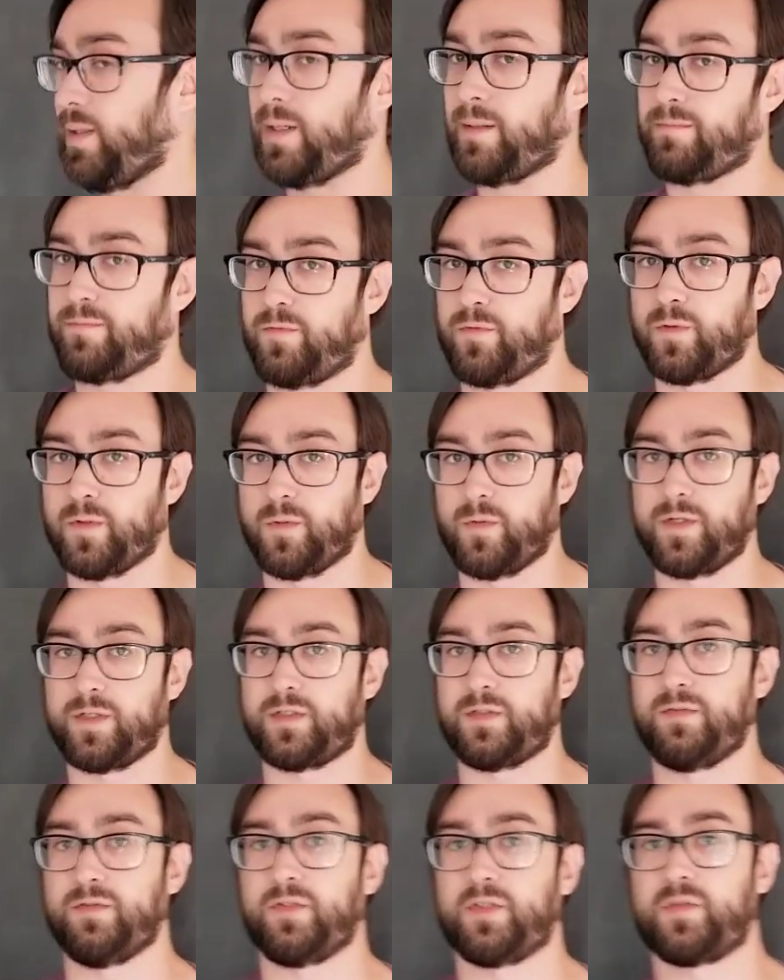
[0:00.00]
up for what
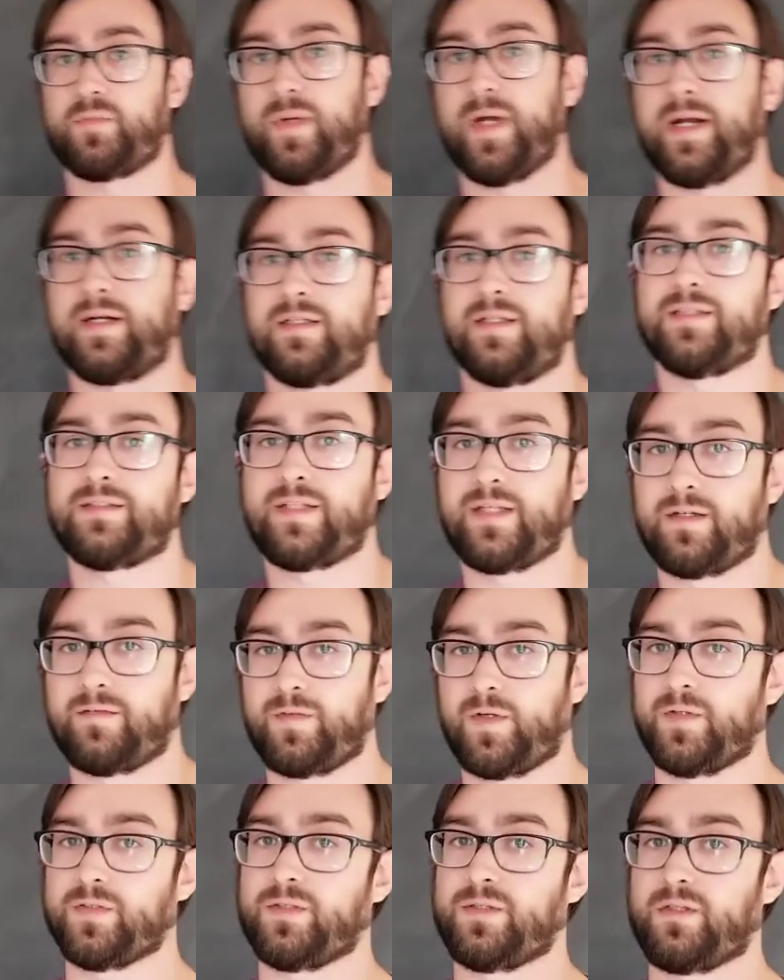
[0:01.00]
to expect, instead of
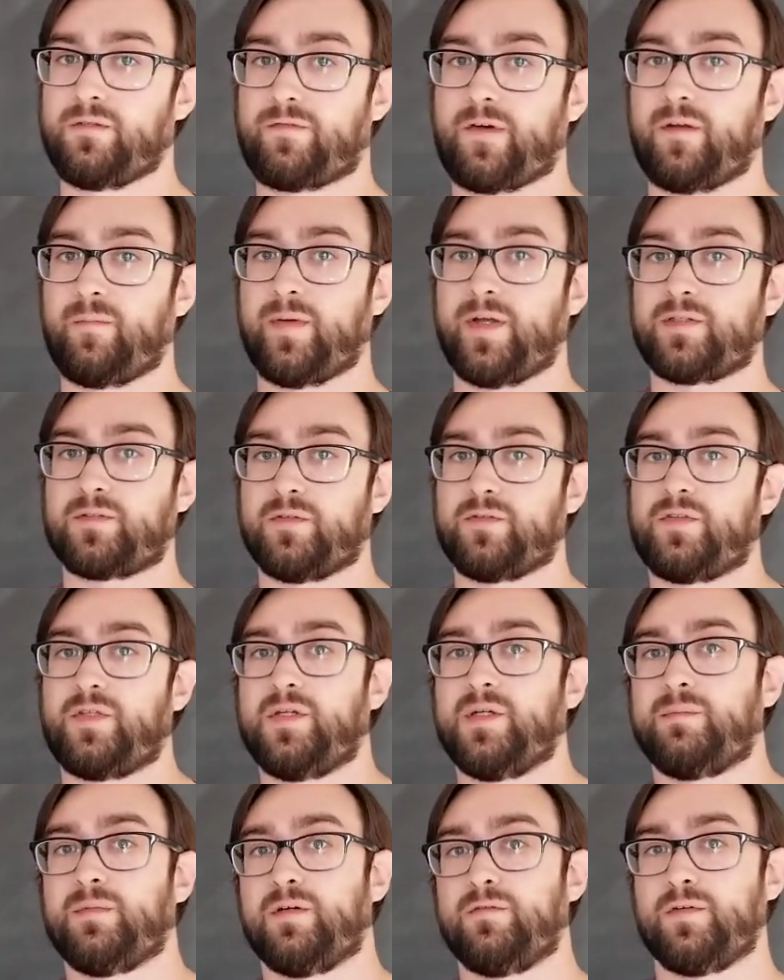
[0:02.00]
using the fundamental
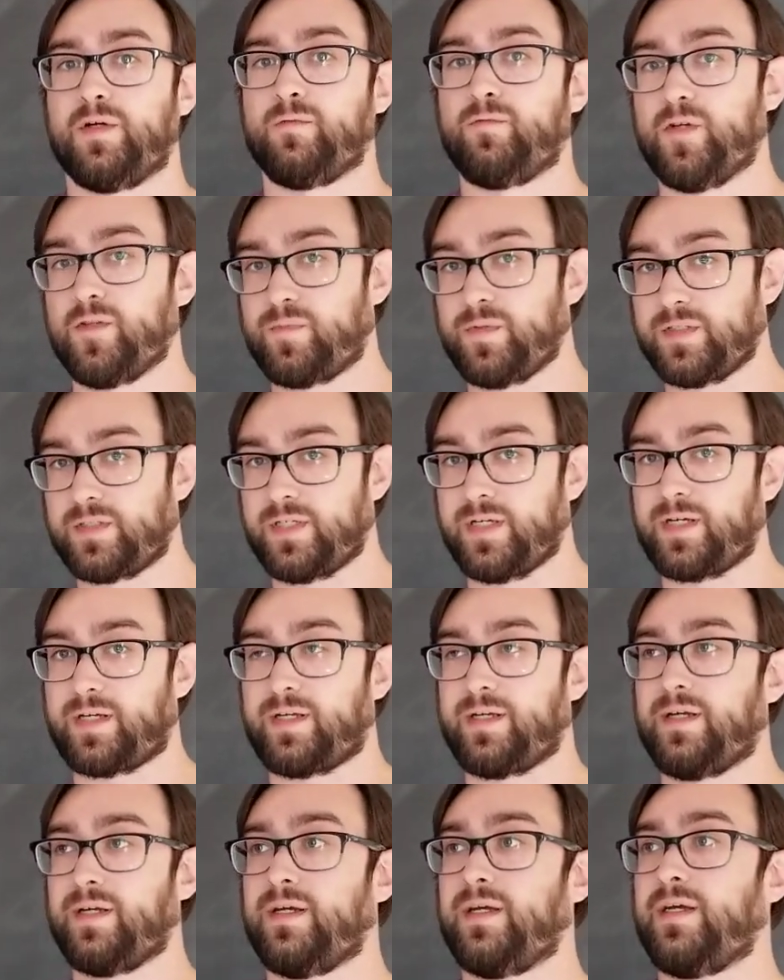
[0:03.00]
theorem of arithmetic